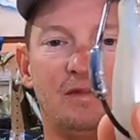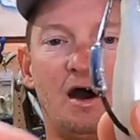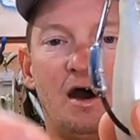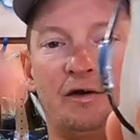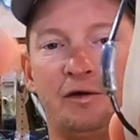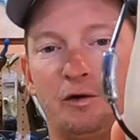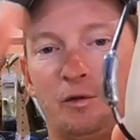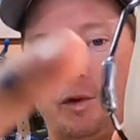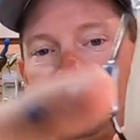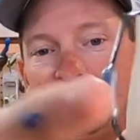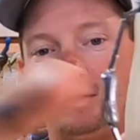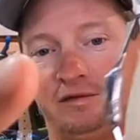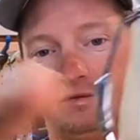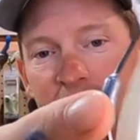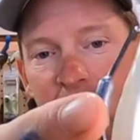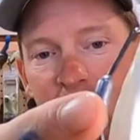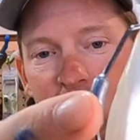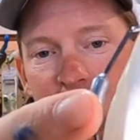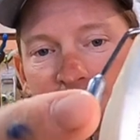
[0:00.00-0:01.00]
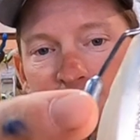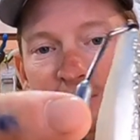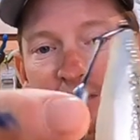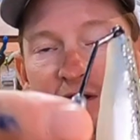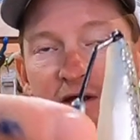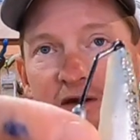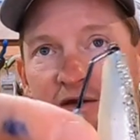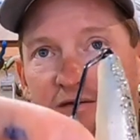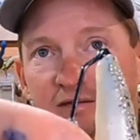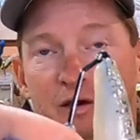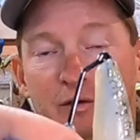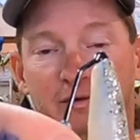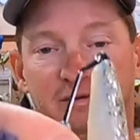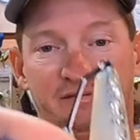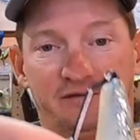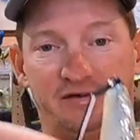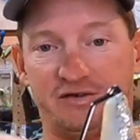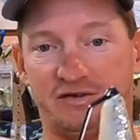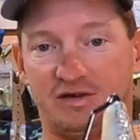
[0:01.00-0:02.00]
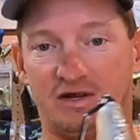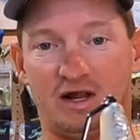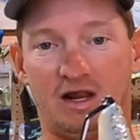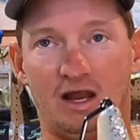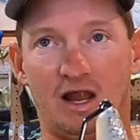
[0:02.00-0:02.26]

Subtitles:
on a weedless hook because I was fishing a